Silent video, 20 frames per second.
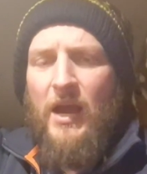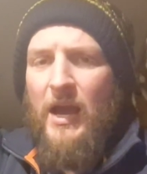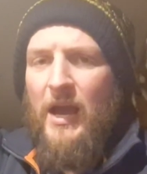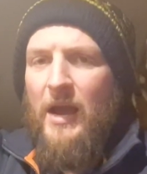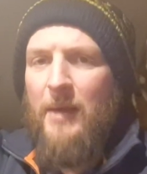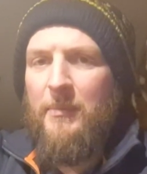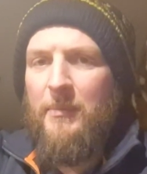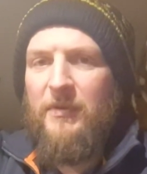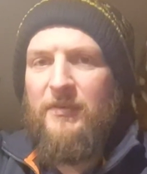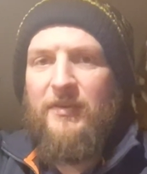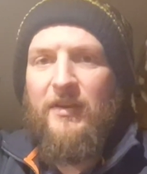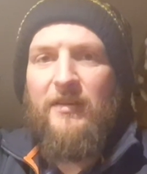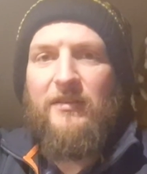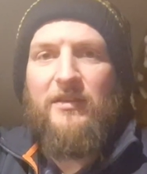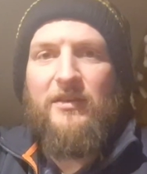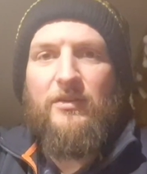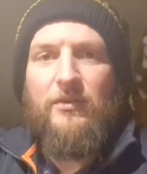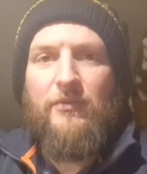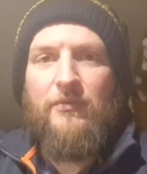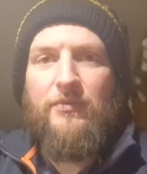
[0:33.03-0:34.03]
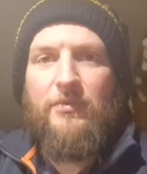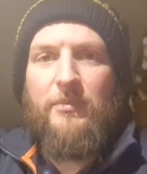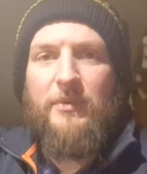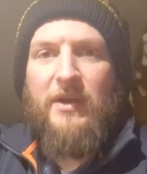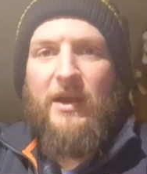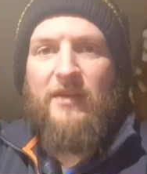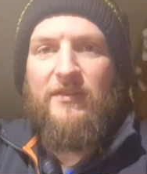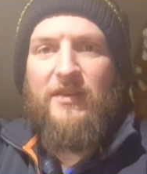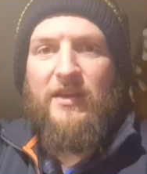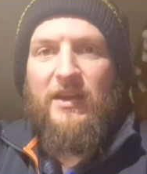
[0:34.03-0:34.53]
It's easily done from
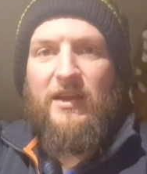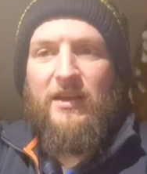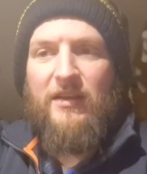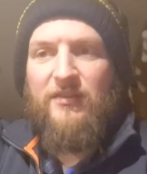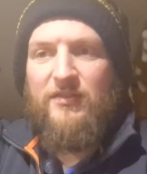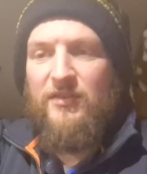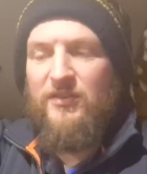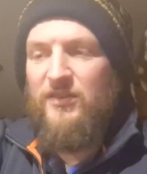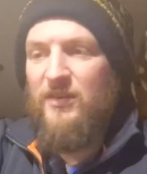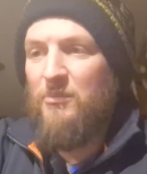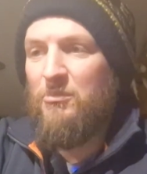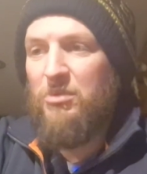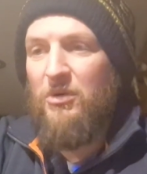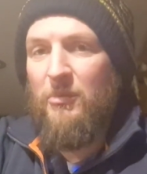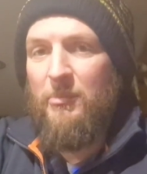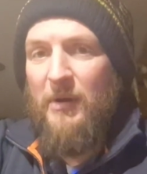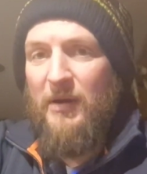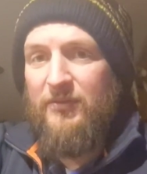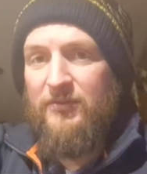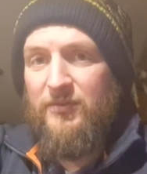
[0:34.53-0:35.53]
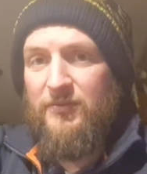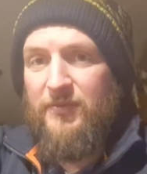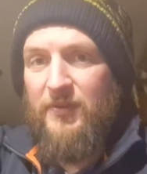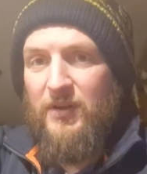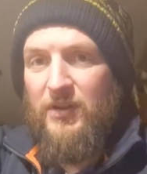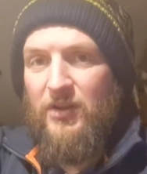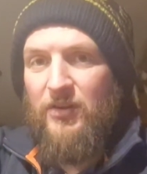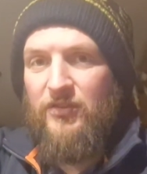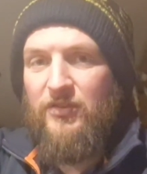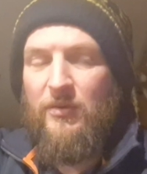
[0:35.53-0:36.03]
Keswick. It's a simple path to
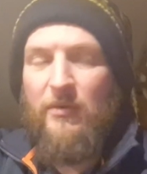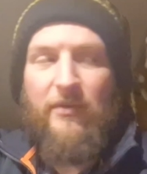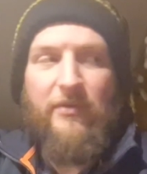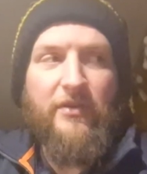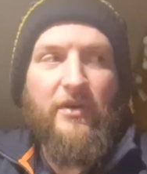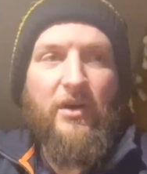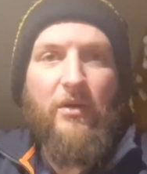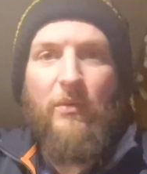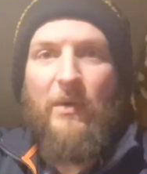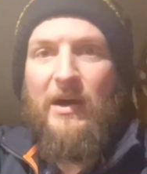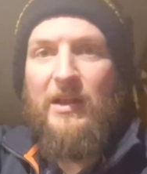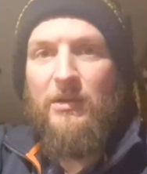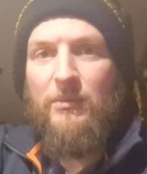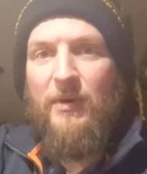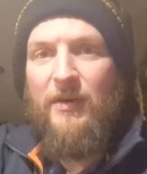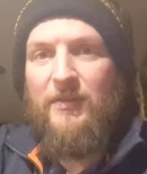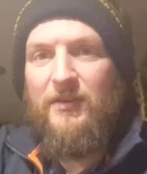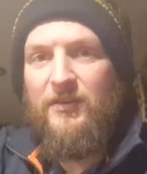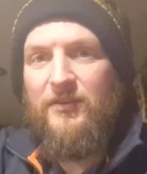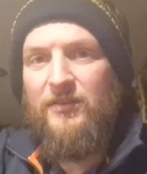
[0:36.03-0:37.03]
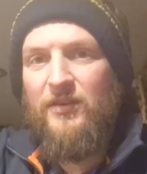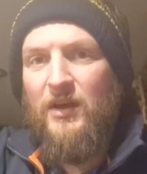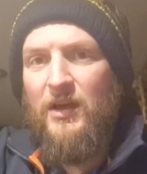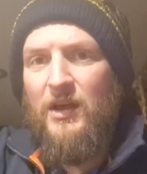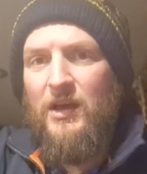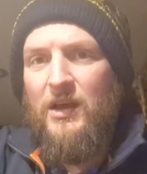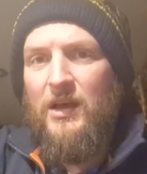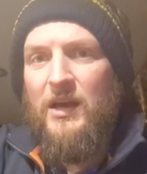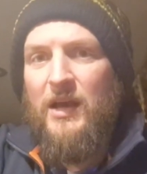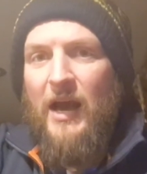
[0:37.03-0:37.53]
follow, so we thought while the weather's
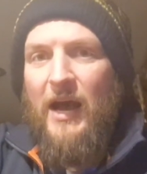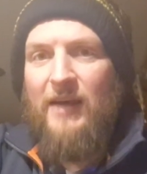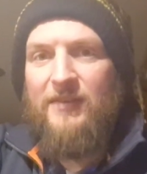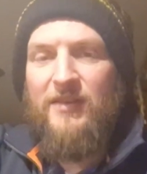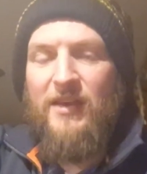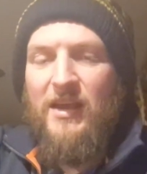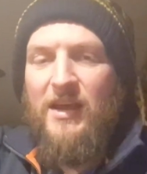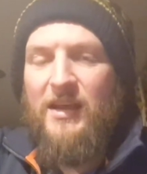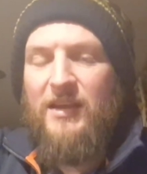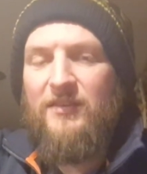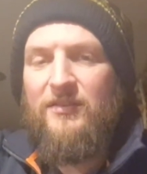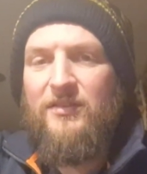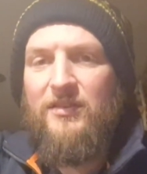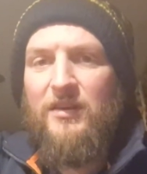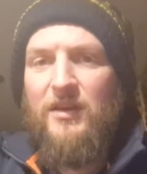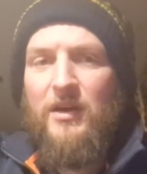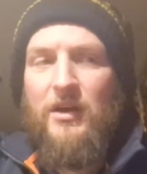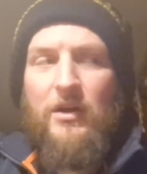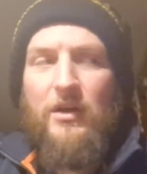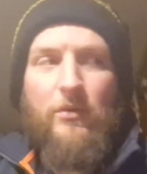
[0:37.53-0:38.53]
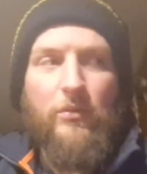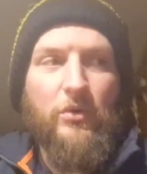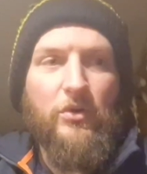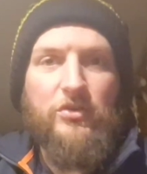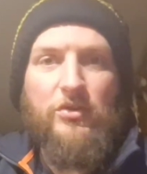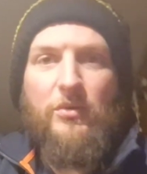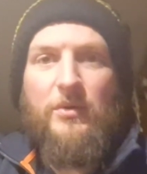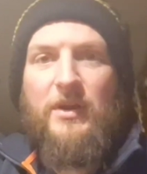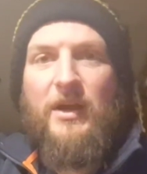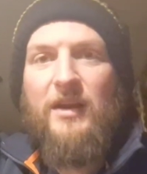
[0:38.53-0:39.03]
as it is, we'll
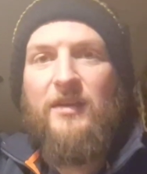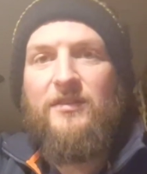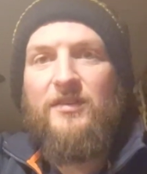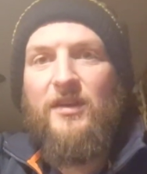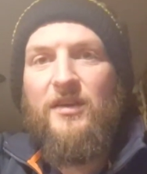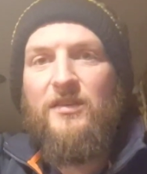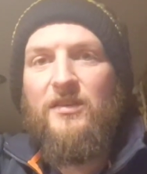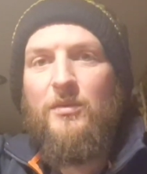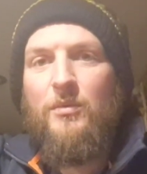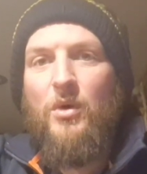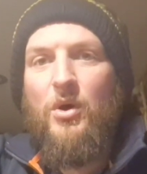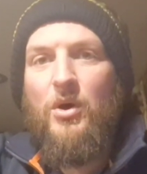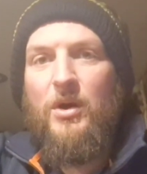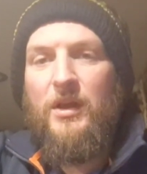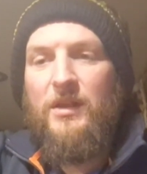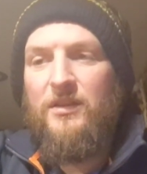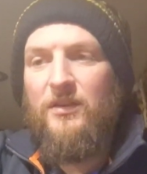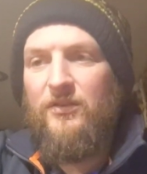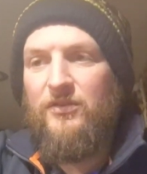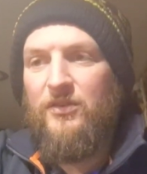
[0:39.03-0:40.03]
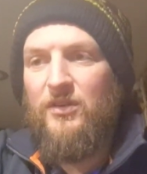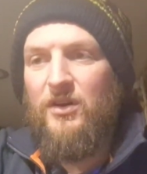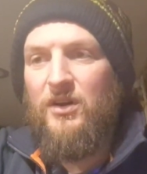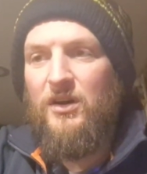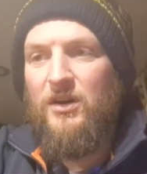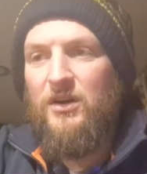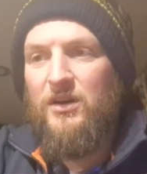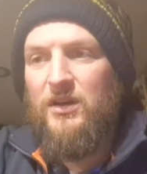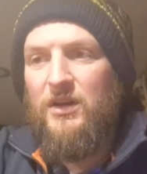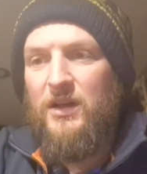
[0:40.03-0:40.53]
do a nice easy walk in the
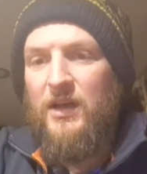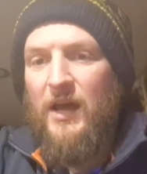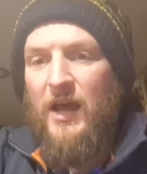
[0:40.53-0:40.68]
snow.